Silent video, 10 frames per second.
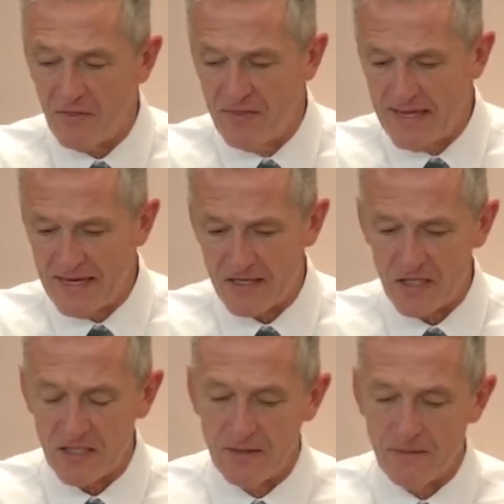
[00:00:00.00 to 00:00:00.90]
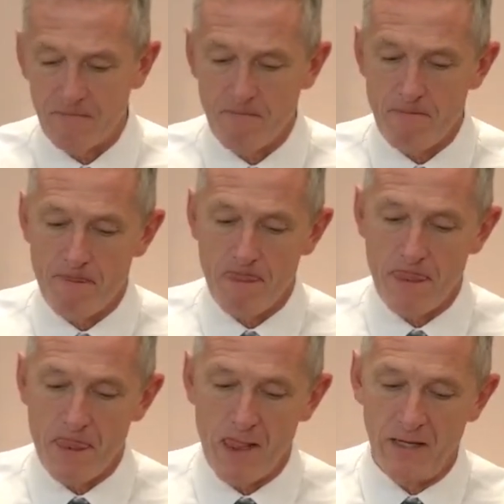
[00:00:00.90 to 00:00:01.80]
this
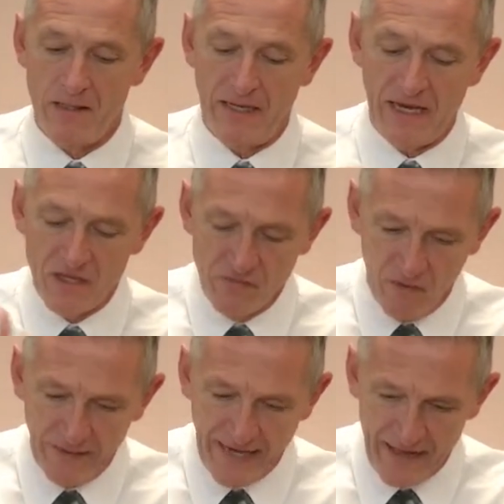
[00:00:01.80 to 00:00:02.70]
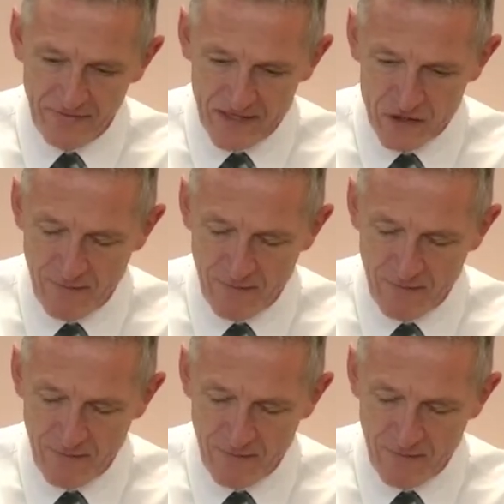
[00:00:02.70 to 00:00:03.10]
and you've only got this